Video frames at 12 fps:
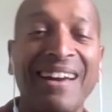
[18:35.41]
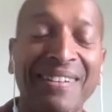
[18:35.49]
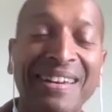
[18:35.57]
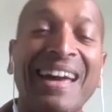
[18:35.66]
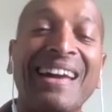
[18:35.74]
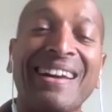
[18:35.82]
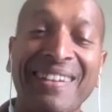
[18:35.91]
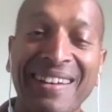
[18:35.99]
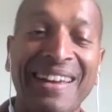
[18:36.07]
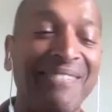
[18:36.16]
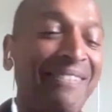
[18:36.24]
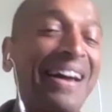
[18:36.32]
yeah, okay, got
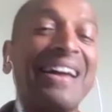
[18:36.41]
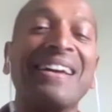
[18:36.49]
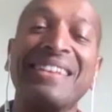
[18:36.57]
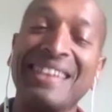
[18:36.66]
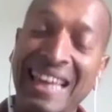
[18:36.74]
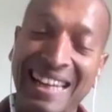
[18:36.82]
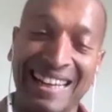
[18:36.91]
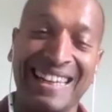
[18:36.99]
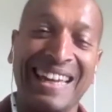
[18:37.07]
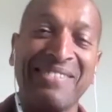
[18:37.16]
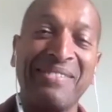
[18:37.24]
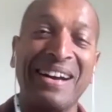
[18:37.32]
it, right.
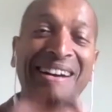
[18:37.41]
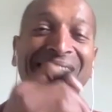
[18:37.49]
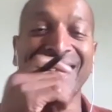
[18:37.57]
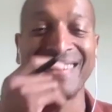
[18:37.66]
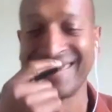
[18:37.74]
That came up.